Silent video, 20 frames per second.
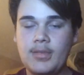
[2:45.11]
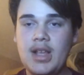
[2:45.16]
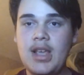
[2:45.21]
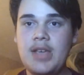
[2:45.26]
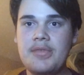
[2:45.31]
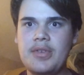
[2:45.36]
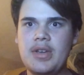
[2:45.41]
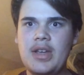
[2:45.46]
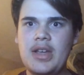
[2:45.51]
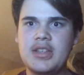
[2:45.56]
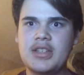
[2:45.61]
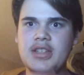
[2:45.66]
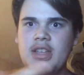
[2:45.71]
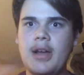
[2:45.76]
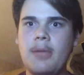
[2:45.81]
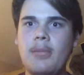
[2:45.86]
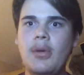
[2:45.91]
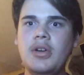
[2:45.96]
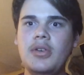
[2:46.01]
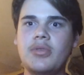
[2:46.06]
If it's
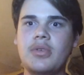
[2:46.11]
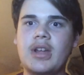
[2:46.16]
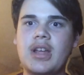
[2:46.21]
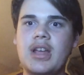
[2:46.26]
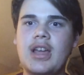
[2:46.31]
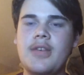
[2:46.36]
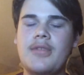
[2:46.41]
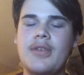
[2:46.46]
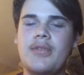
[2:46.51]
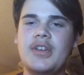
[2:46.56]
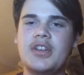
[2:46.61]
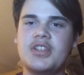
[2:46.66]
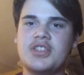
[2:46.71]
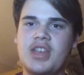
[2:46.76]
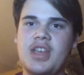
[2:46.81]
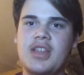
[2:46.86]
I'm wondering if Avengers